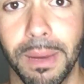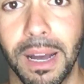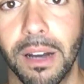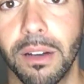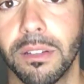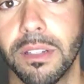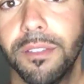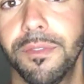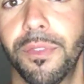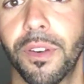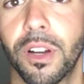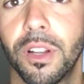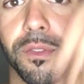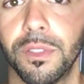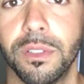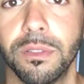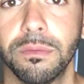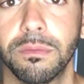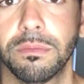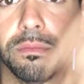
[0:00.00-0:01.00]
in front of you.
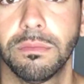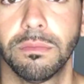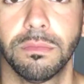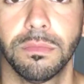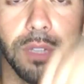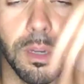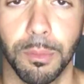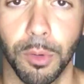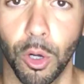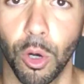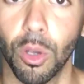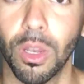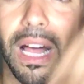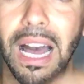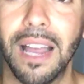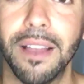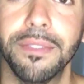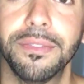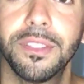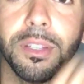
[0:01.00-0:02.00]
I'm going to go
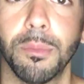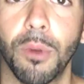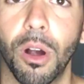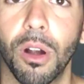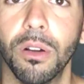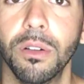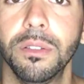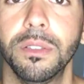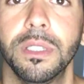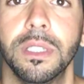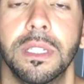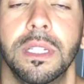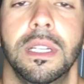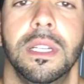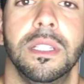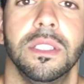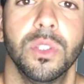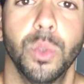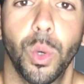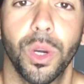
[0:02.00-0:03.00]
live tomorrow,
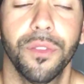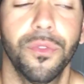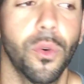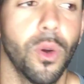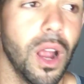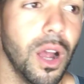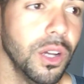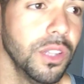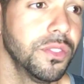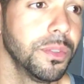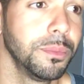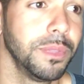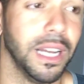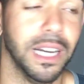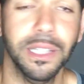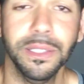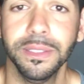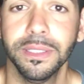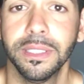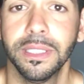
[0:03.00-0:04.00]
24 hours from now,
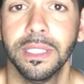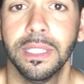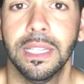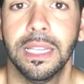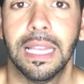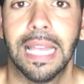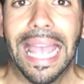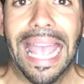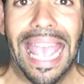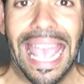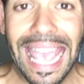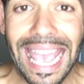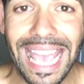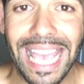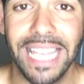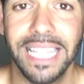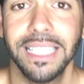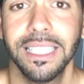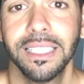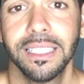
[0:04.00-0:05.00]
and
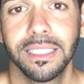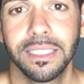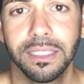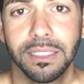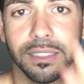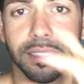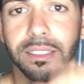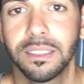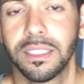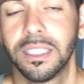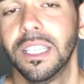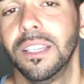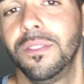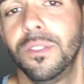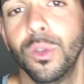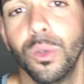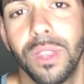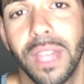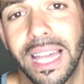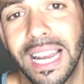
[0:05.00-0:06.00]
give you
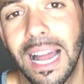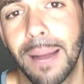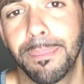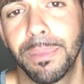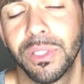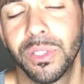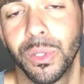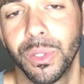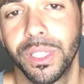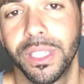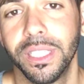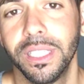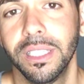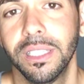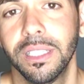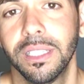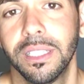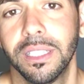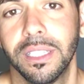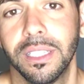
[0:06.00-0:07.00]
that opportunity
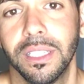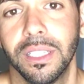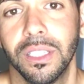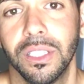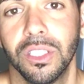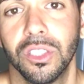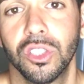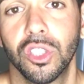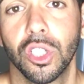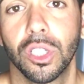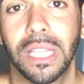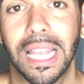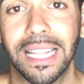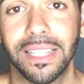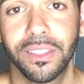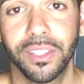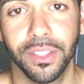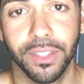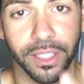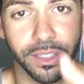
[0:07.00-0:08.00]
to get into
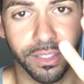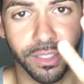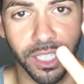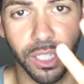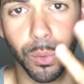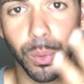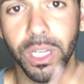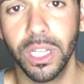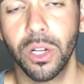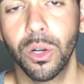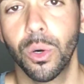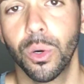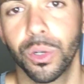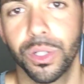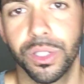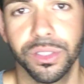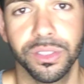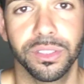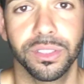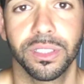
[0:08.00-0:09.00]
the 3-week
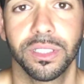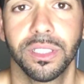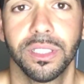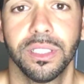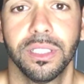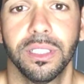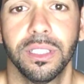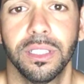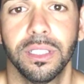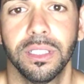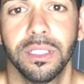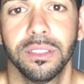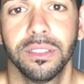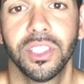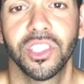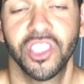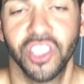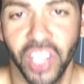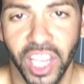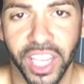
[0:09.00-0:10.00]
course to
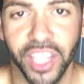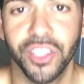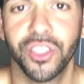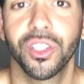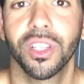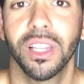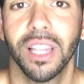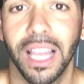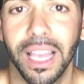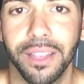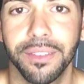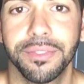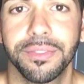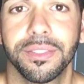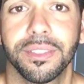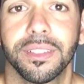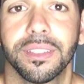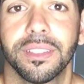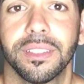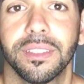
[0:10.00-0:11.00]
change your life
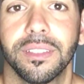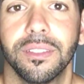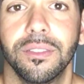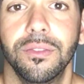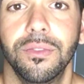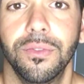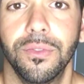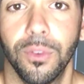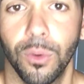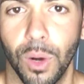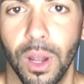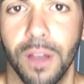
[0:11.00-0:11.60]
forever.